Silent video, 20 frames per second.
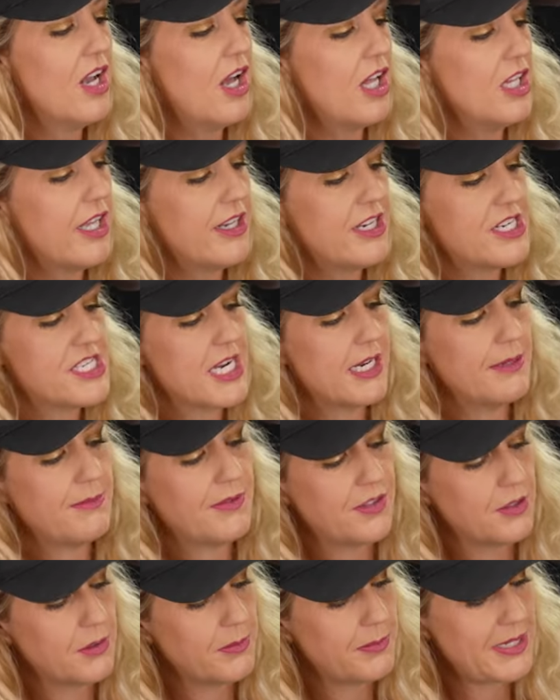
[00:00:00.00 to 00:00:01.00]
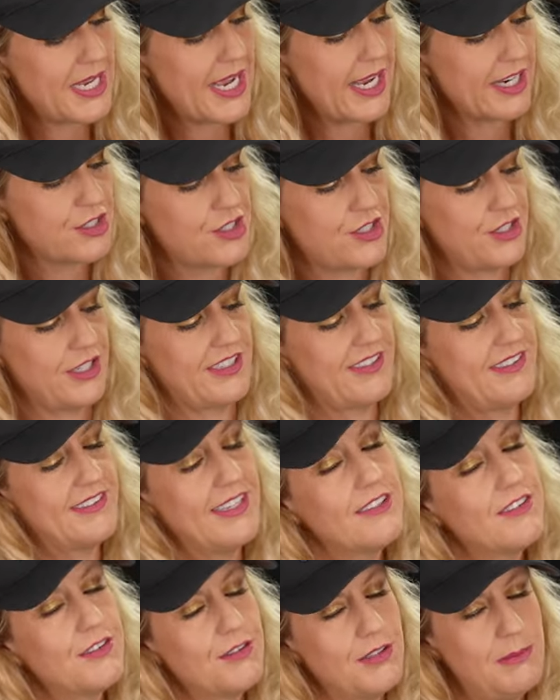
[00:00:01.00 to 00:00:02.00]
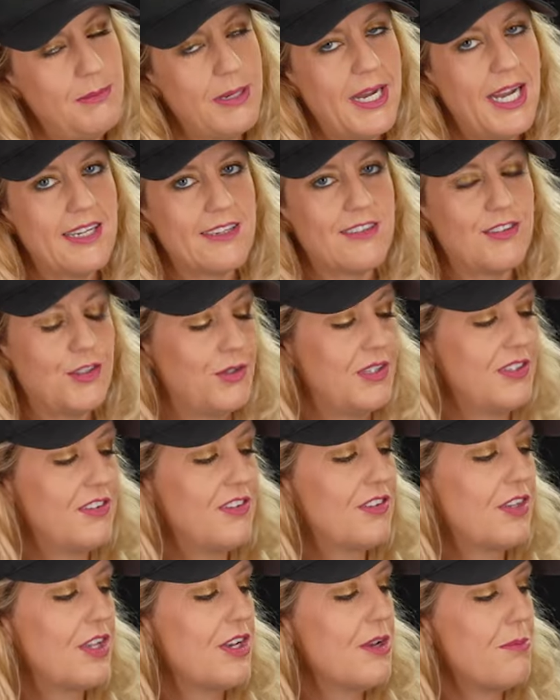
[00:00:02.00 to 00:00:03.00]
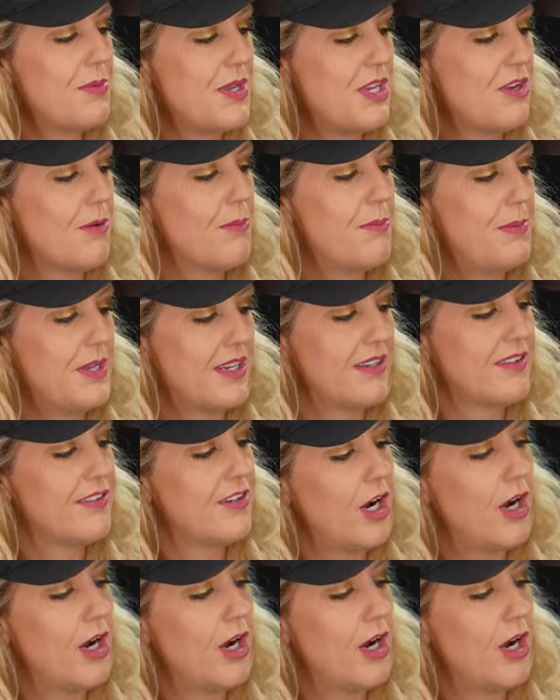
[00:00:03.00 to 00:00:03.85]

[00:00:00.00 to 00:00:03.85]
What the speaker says: A lot of times there'll be extra accessory bags. So this is gonna be your biggest